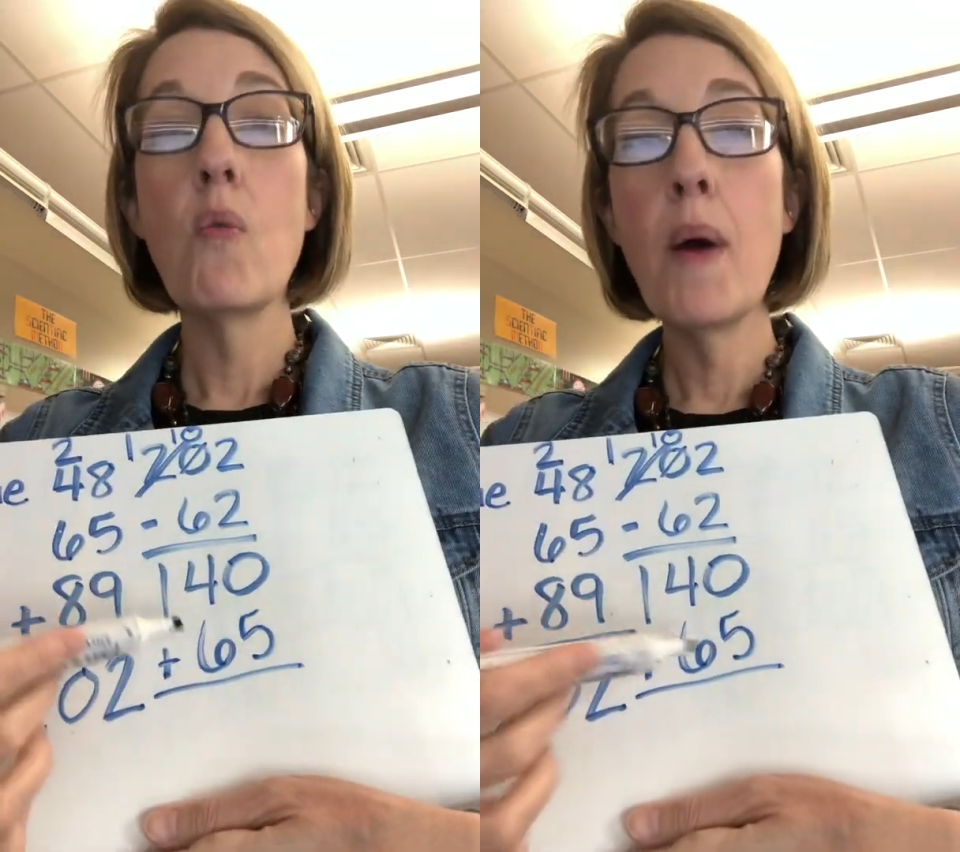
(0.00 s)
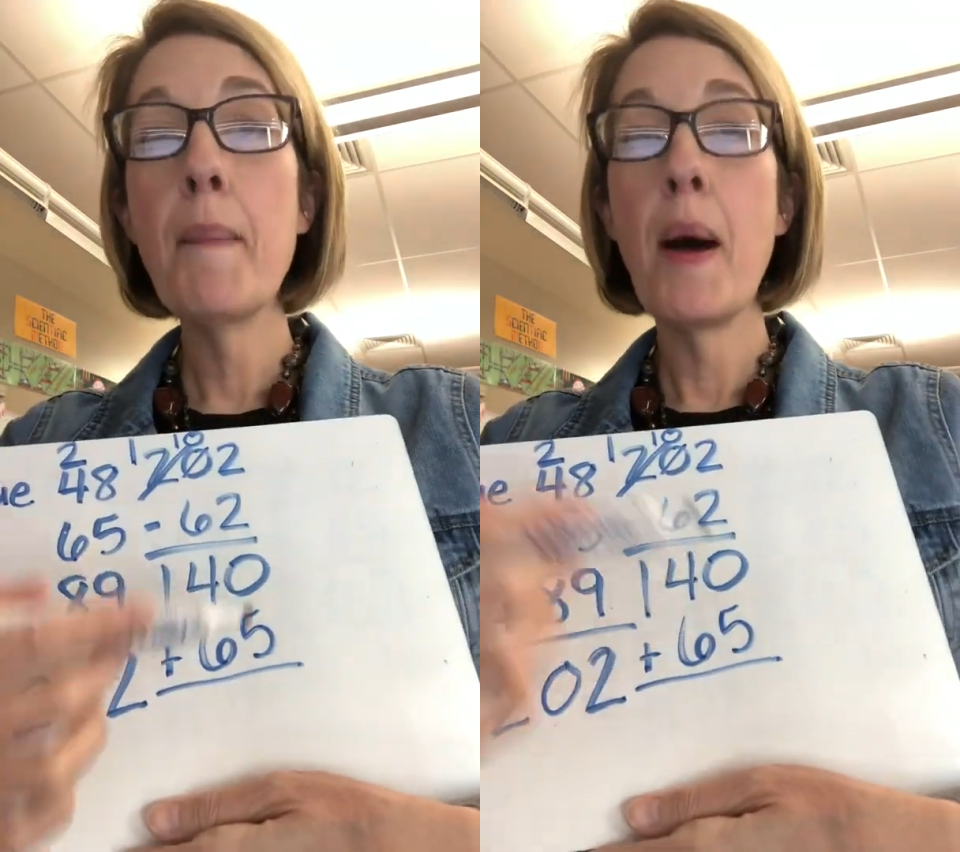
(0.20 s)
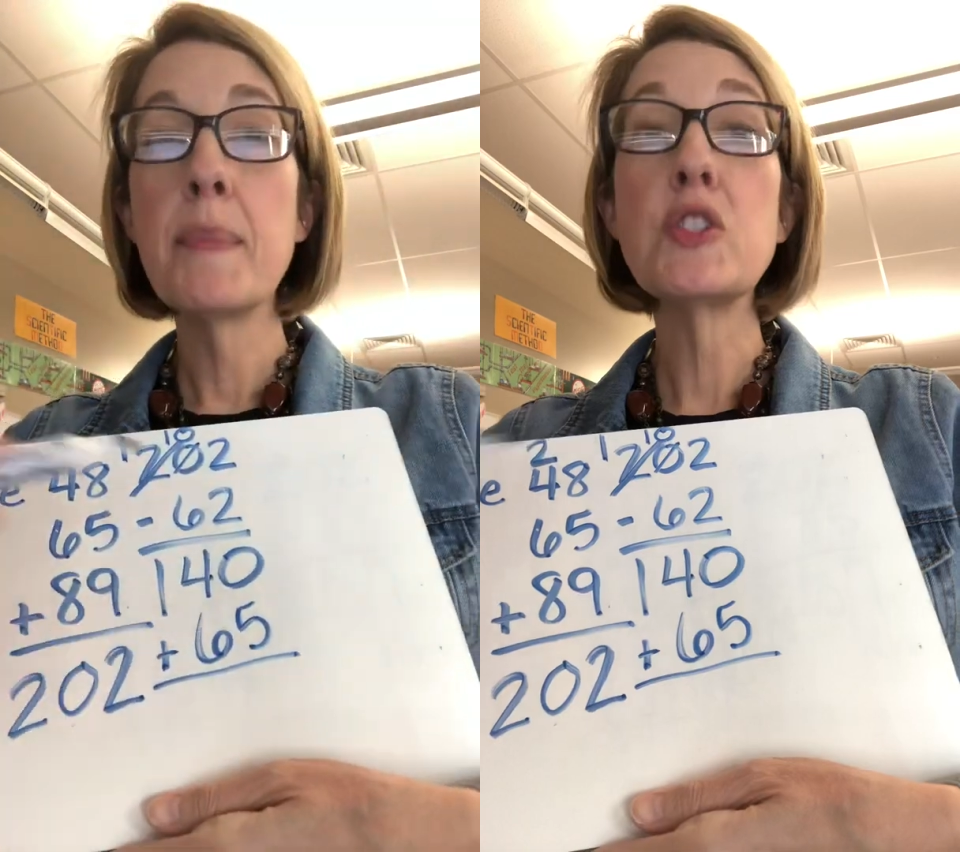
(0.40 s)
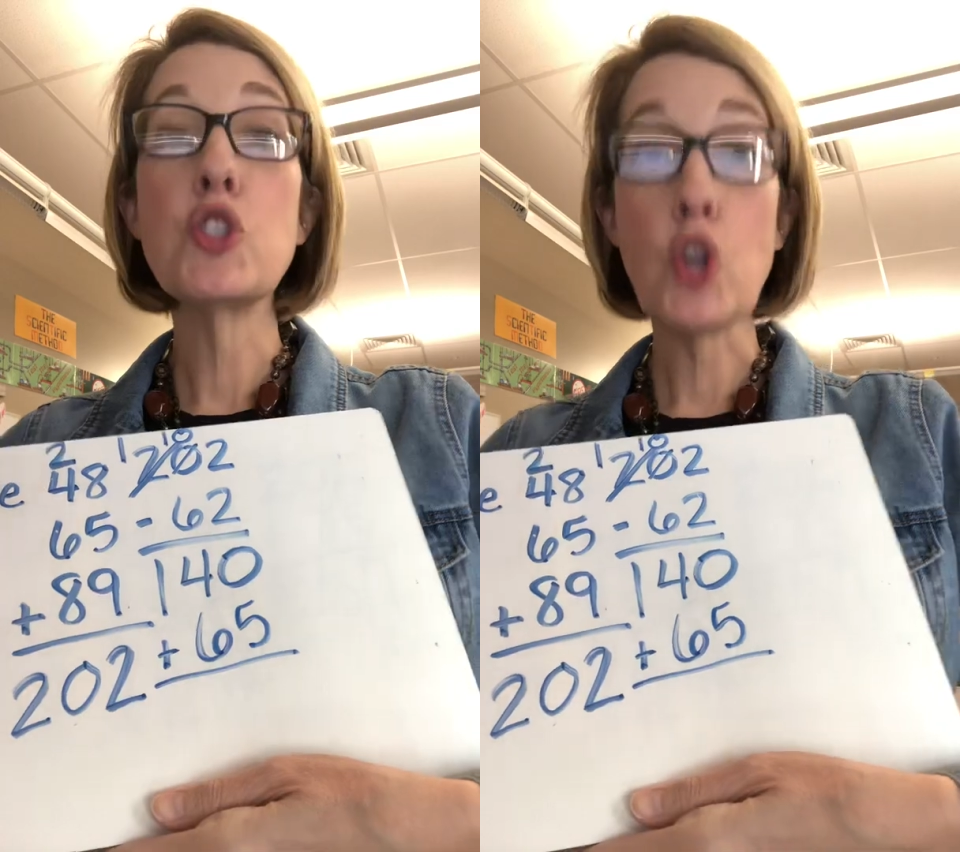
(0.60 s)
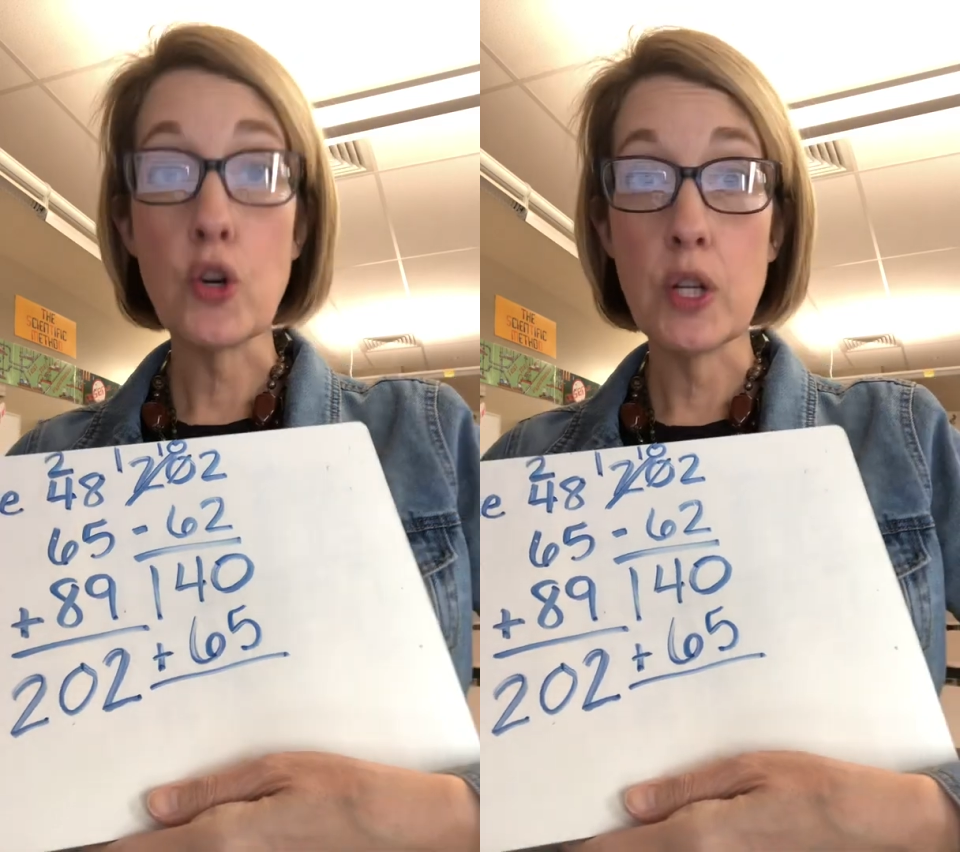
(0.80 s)
what mom
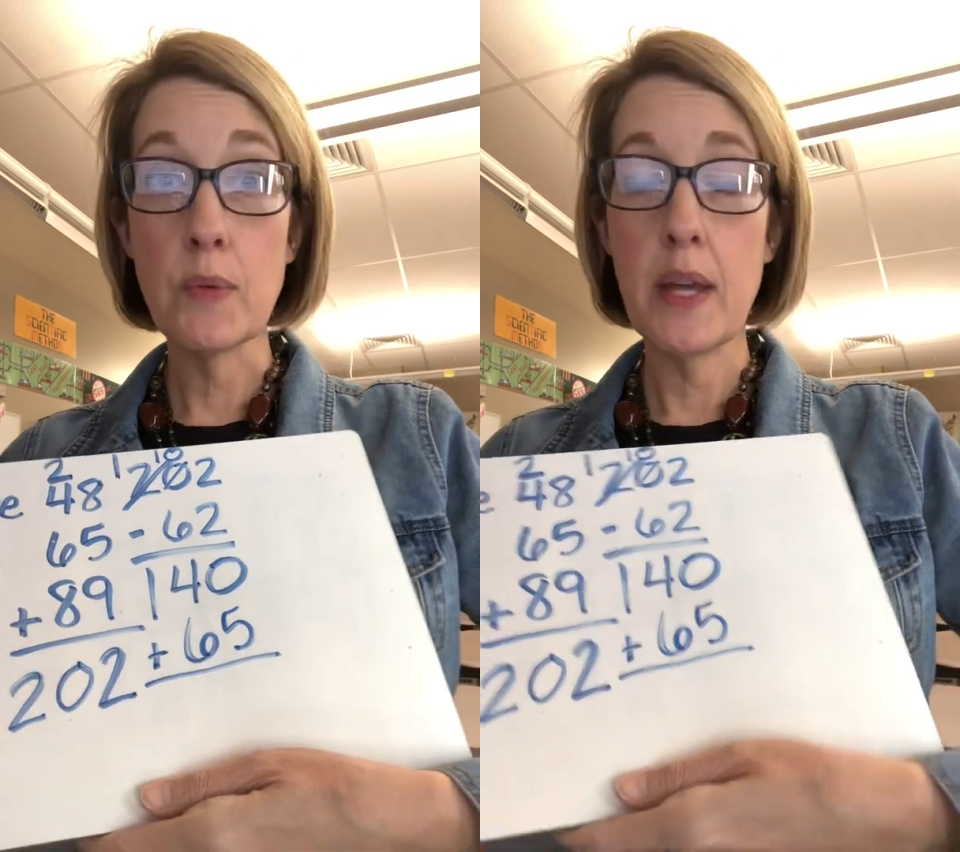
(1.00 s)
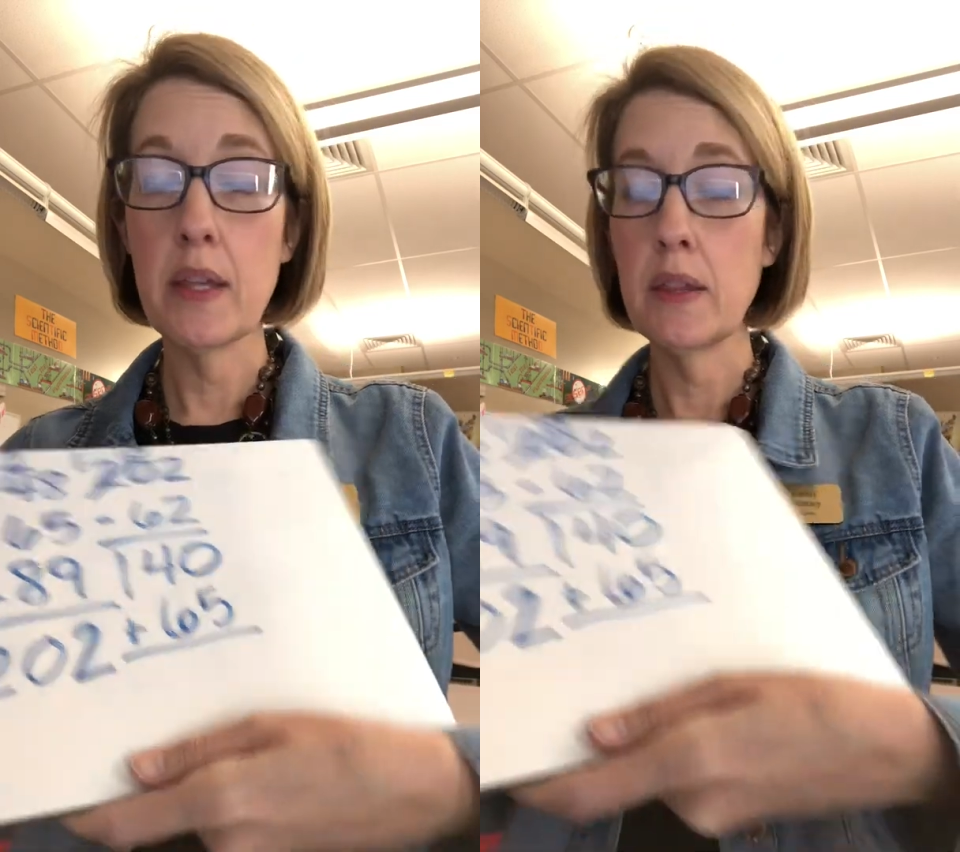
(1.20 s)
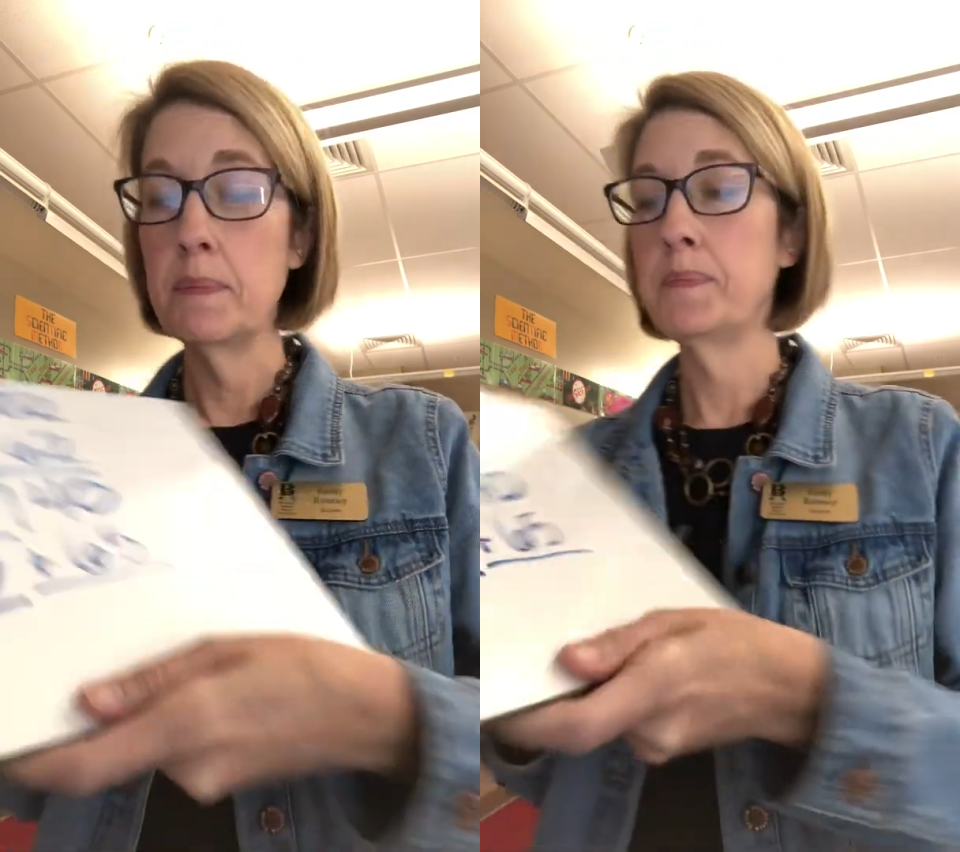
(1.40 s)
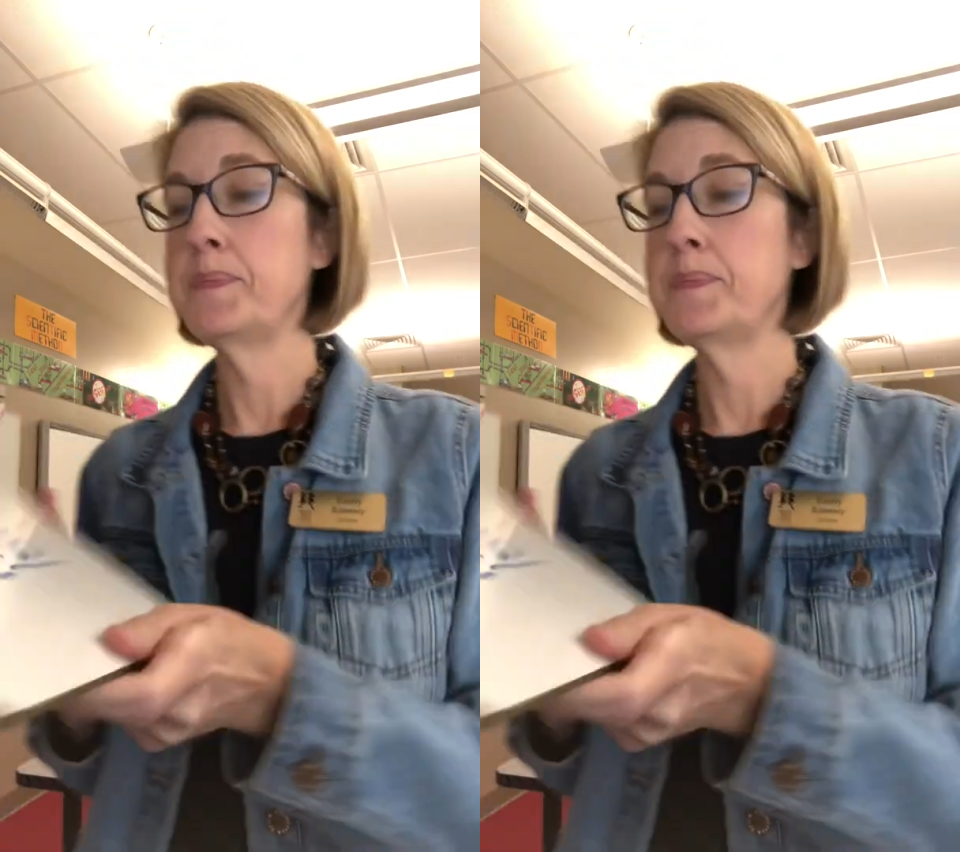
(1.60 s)
started with.